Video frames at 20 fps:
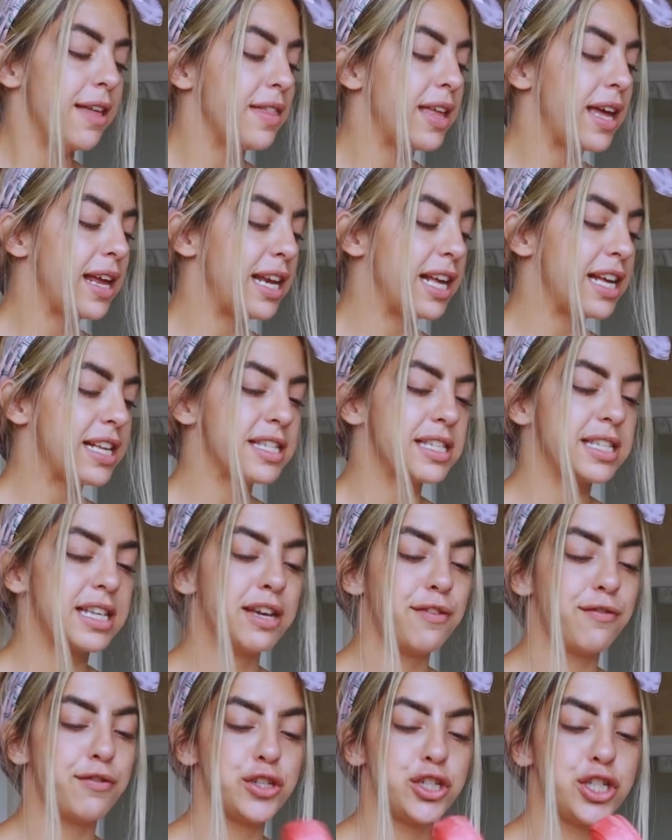And then
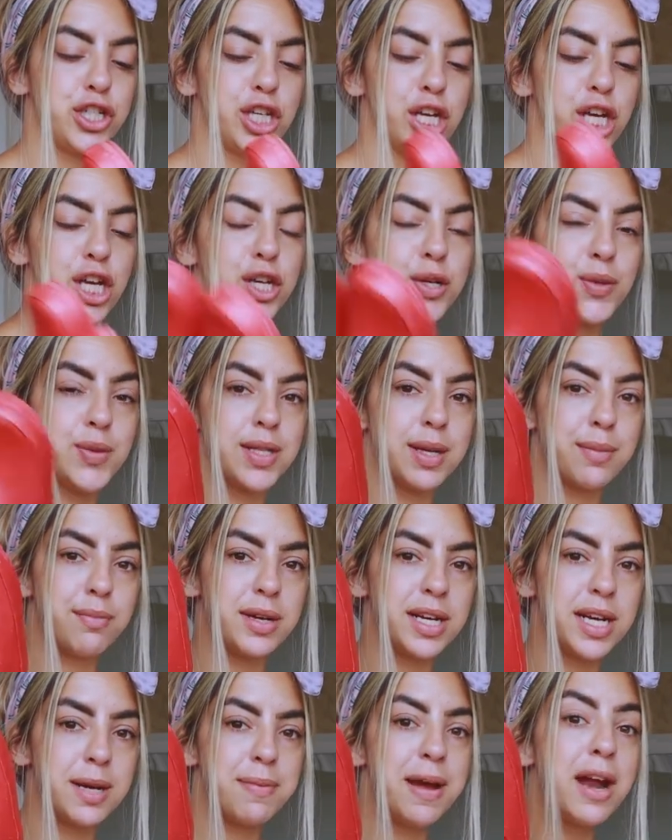lastly, for shoes, I'm
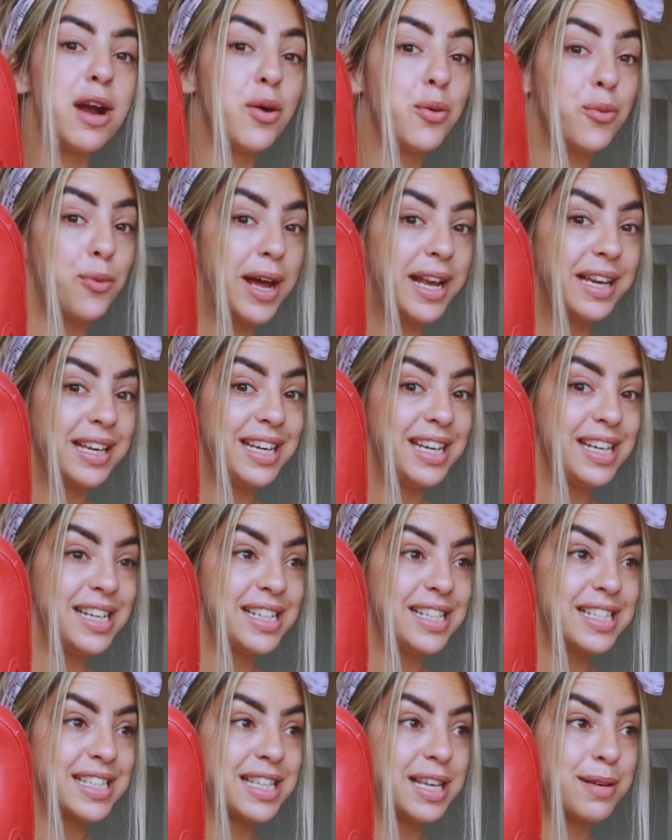bringing a pair of
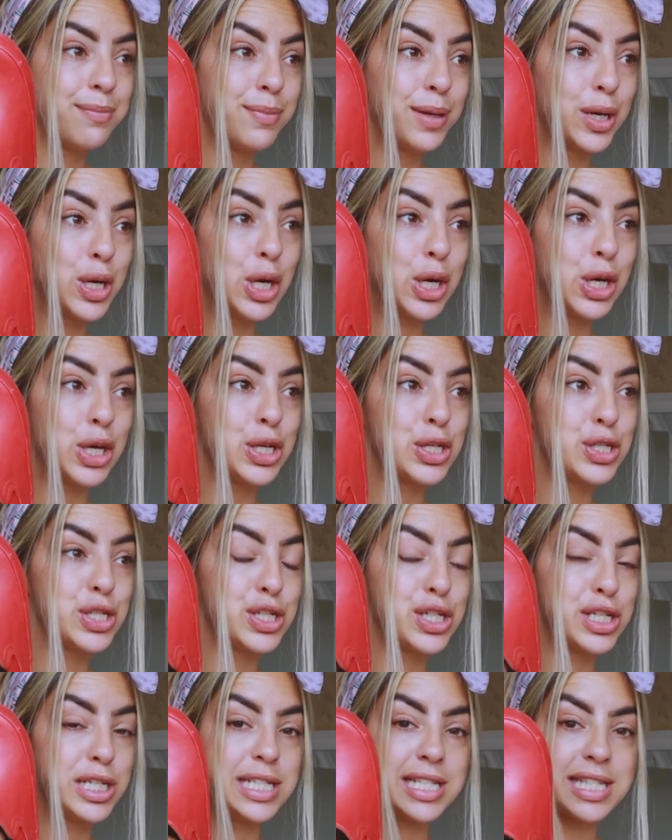wellies
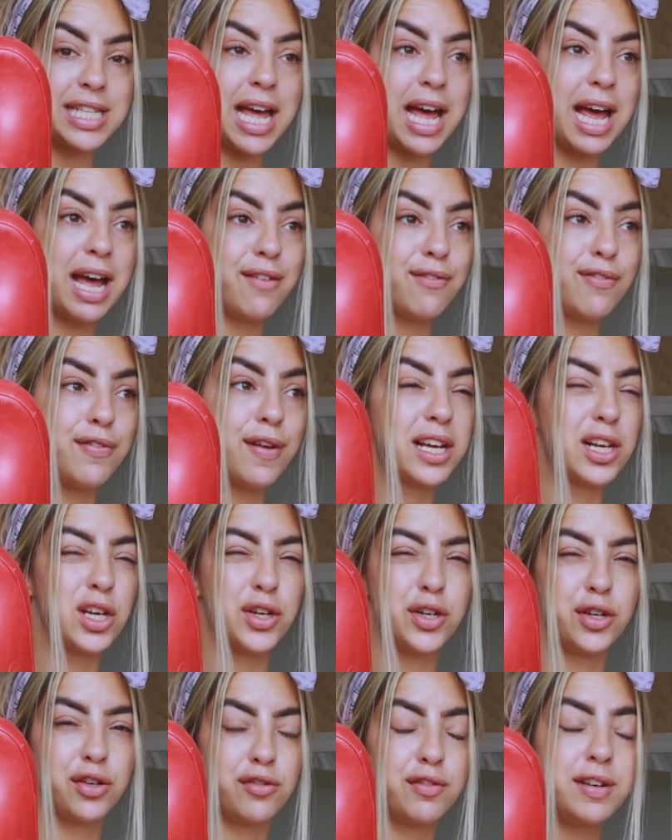because she does have like a
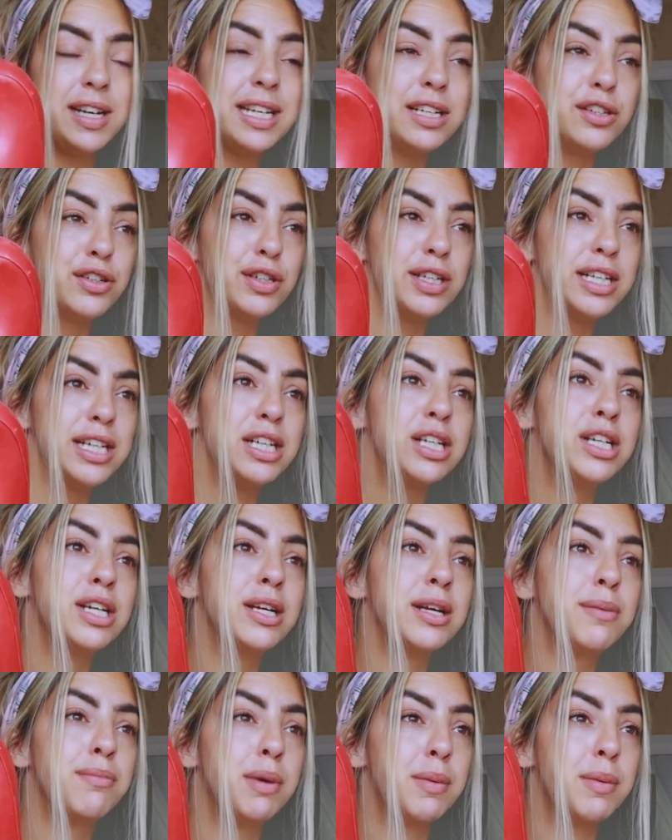lot of greenery.